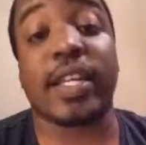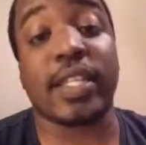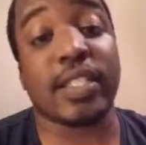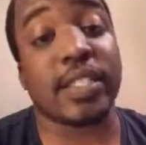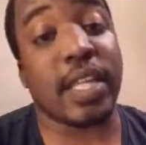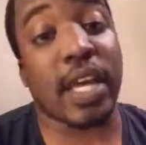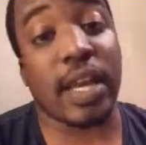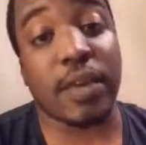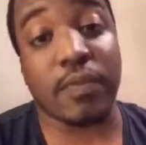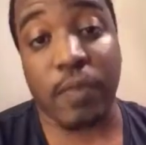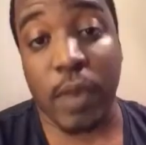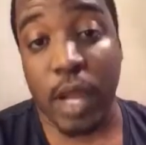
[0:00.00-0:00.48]

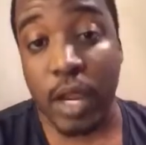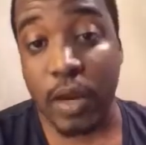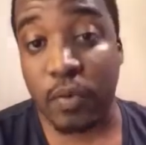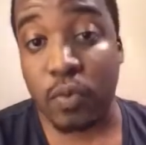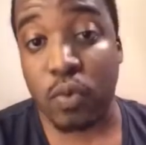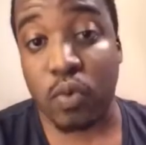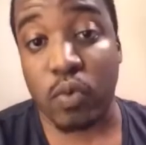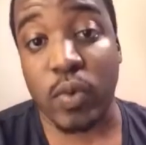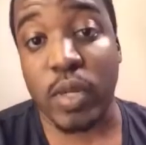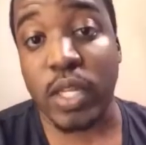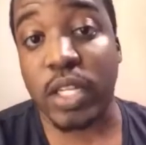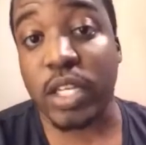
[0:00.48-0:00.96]
because I
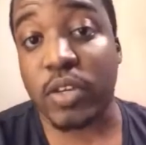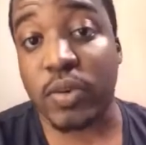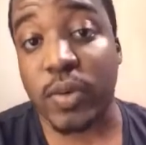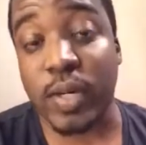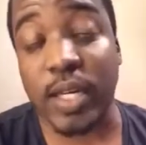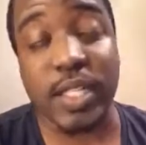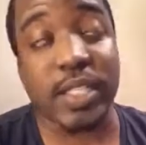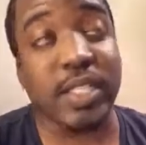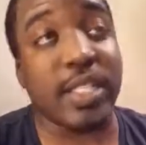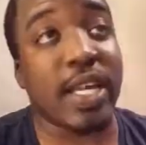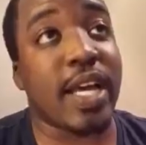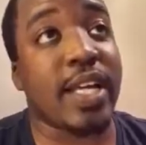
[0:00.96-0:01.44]
really
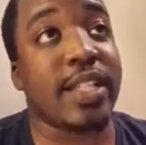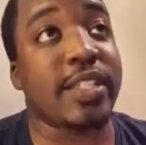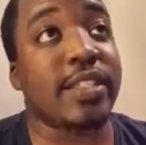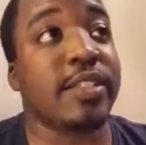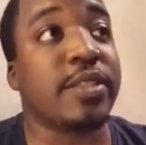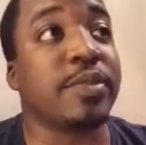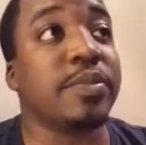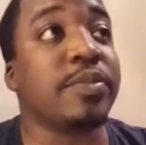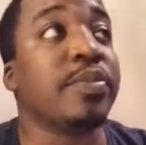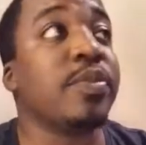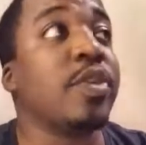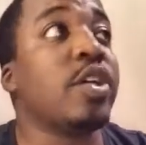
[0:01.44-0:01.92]

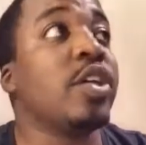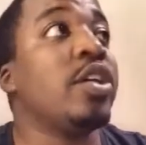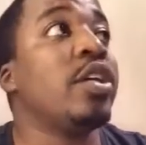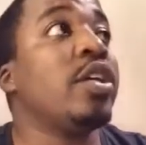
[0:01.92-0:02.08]
criticized him,